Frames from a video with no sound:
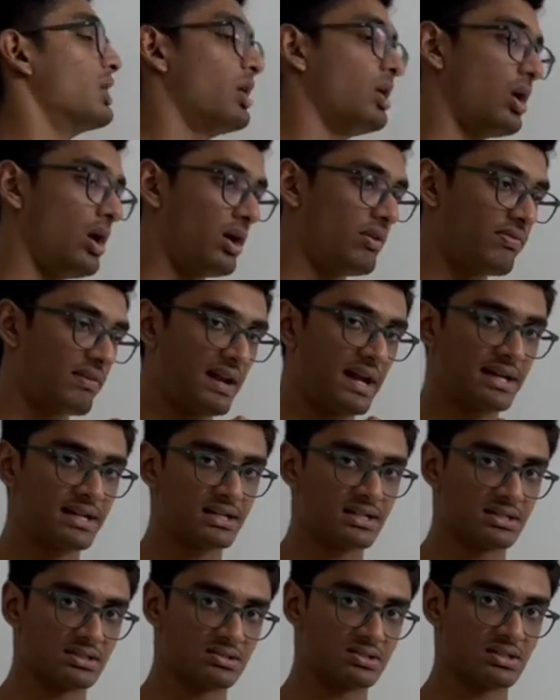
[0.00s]
of
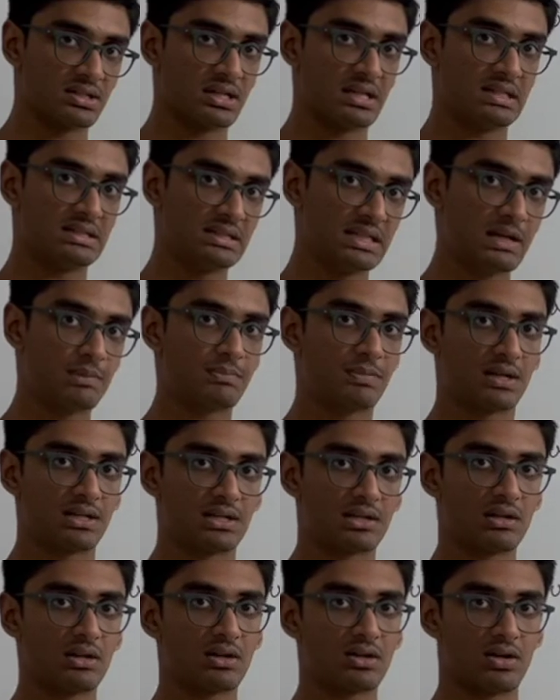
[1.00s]
letters in that
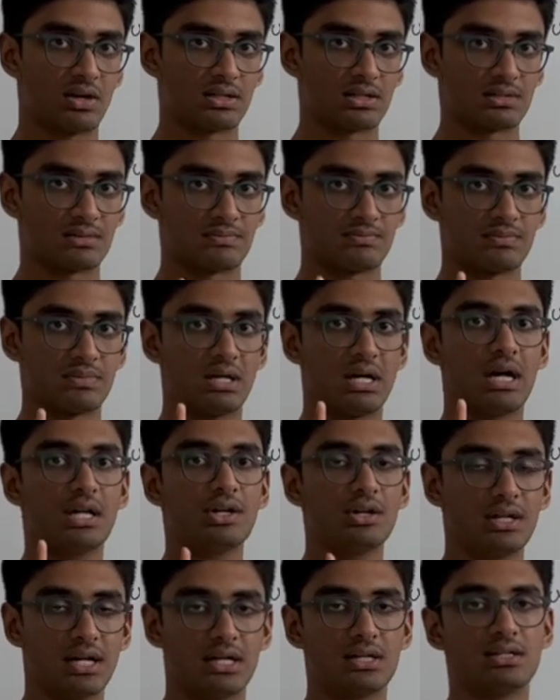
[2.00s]
particular order, and
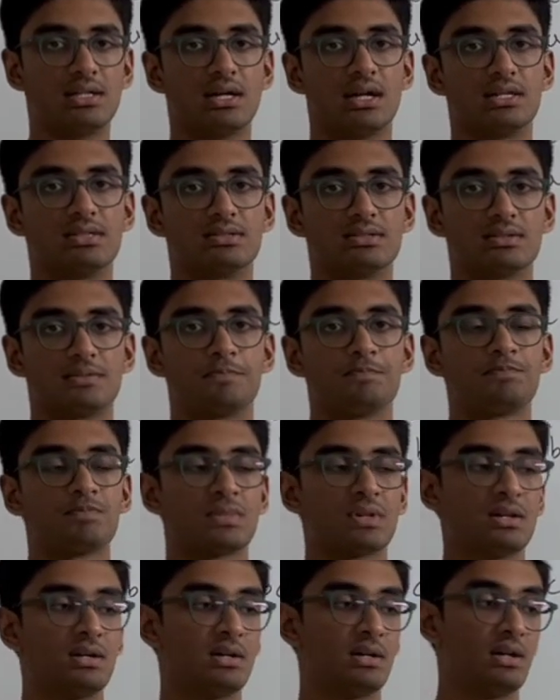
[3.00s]
you'll get the answer.
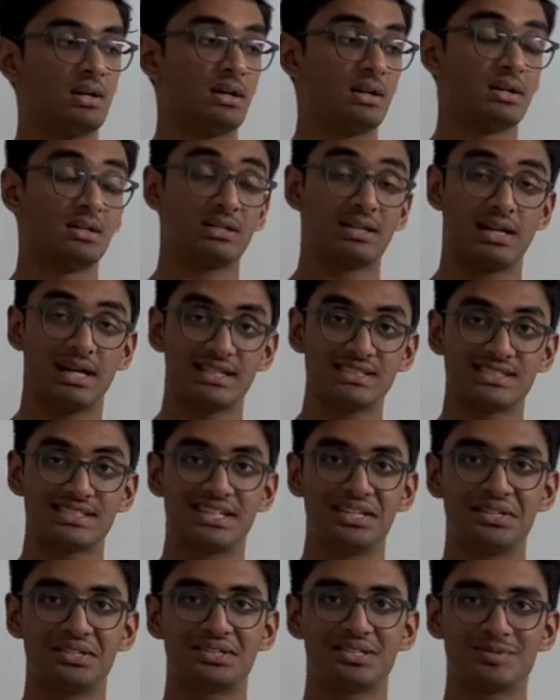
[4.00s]
And the next
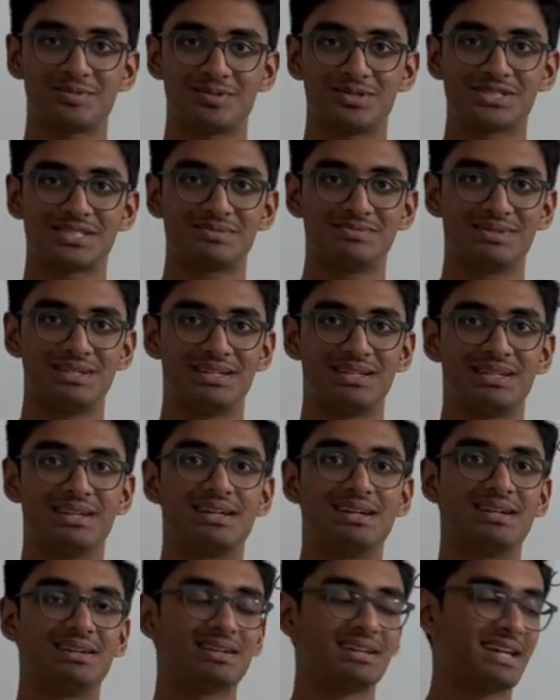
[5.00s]
thing you're supposed to be
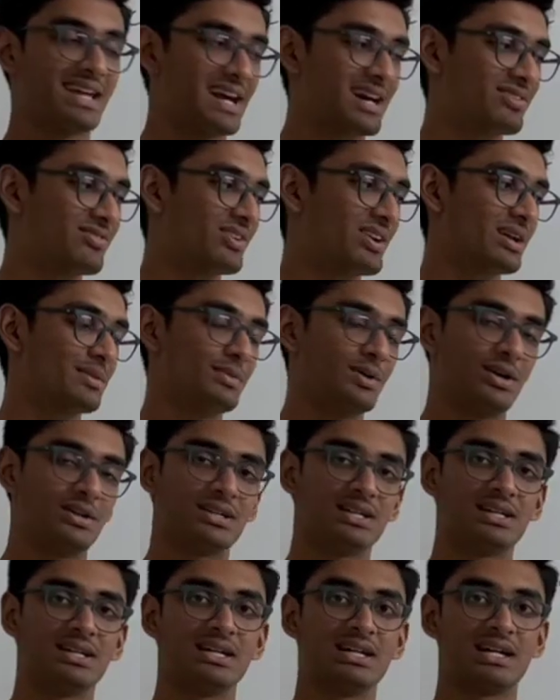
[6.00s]
careful about
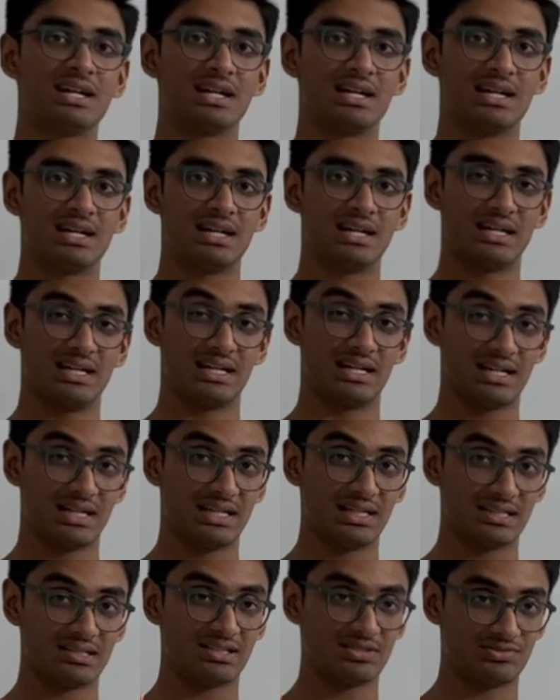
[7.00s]

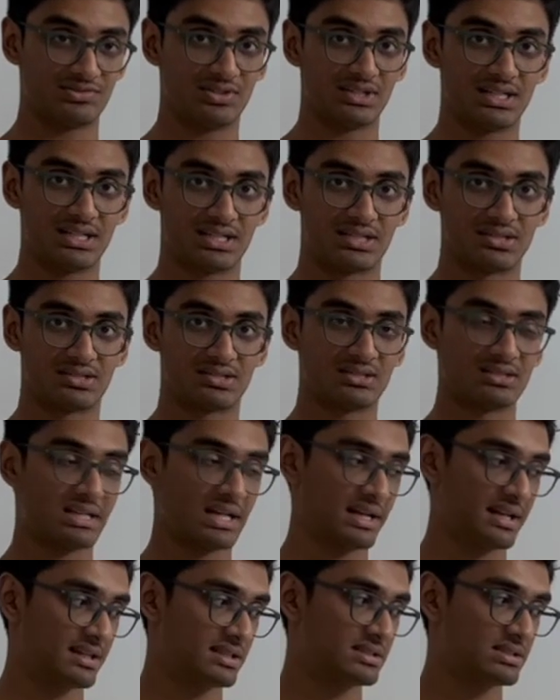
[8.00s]
is the words
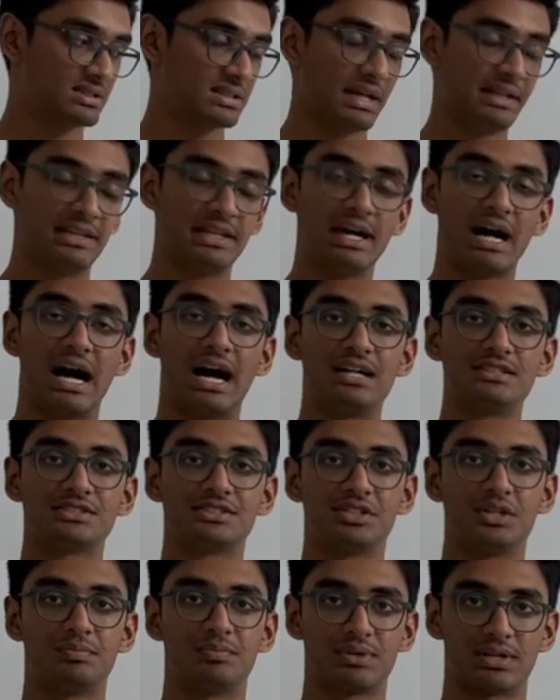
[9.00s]
that they ask you
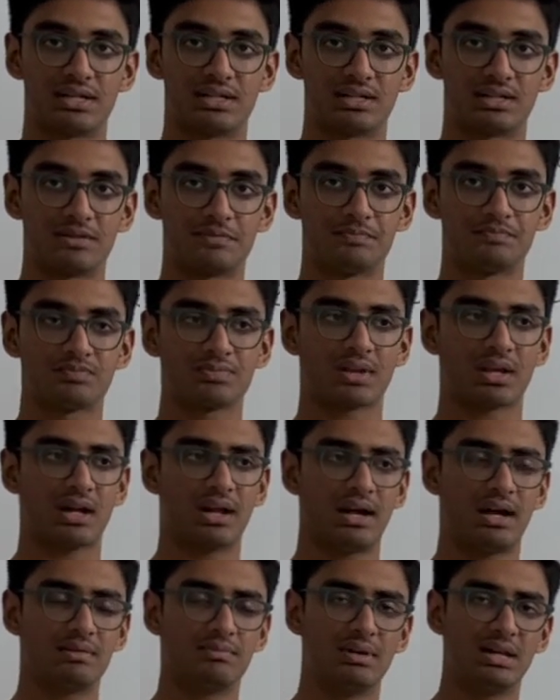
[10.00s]
to print.
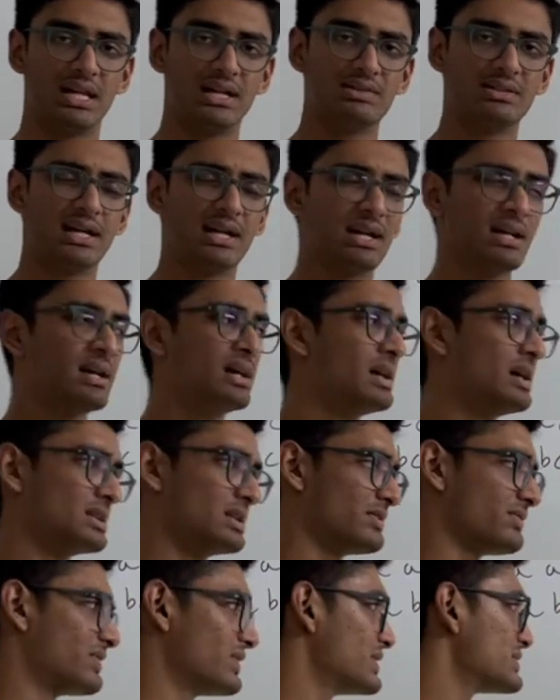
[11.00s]
I believe that
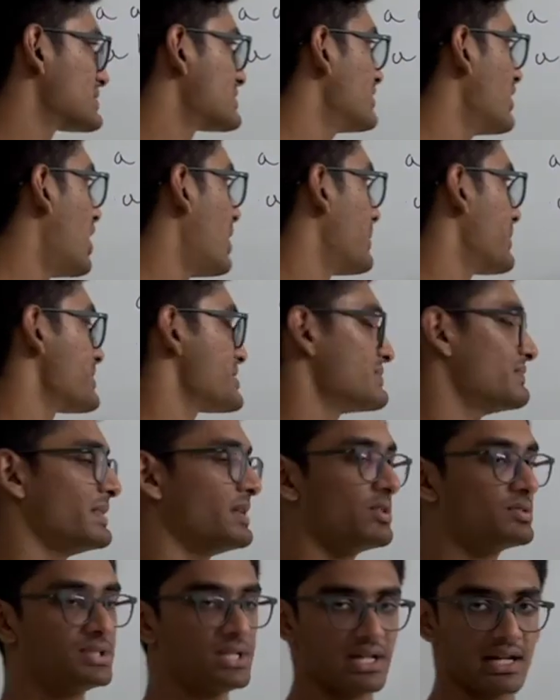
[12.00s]
the operation B
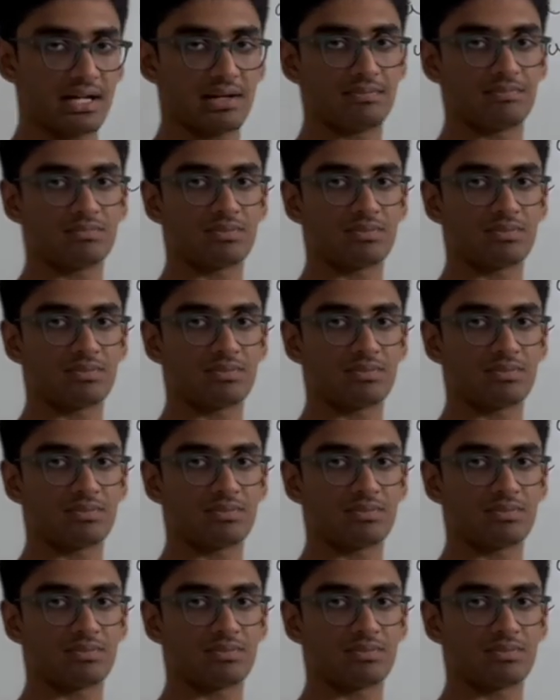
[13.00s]
was array.